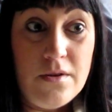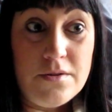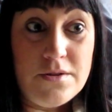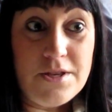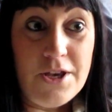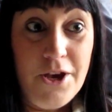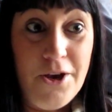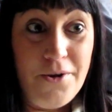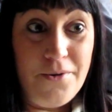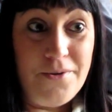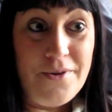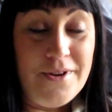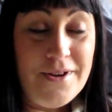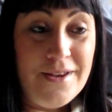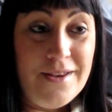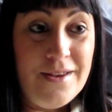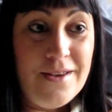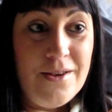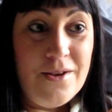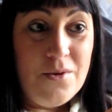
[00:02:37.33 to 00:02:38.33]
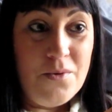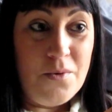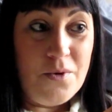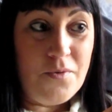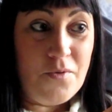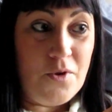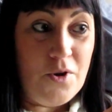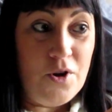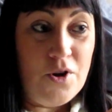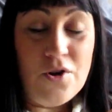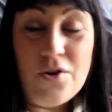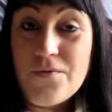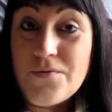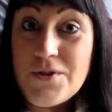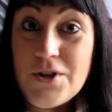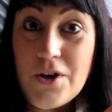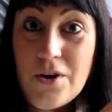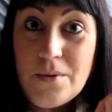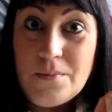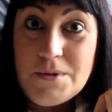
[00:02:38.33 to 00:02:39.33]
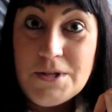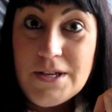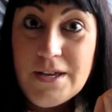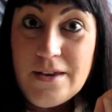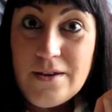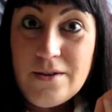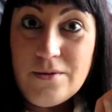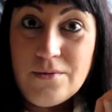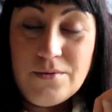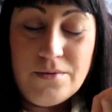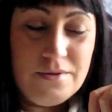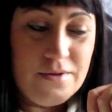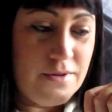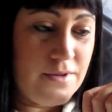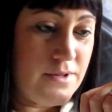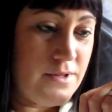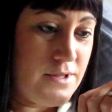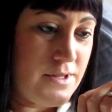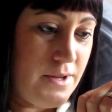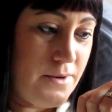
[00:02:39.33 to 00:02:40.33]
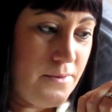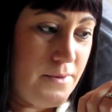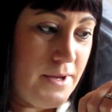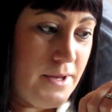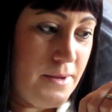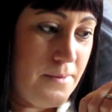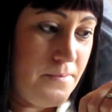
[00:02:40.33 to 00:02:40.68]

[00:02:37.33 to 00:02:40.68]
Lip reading: So we've got a lot of time to kill. So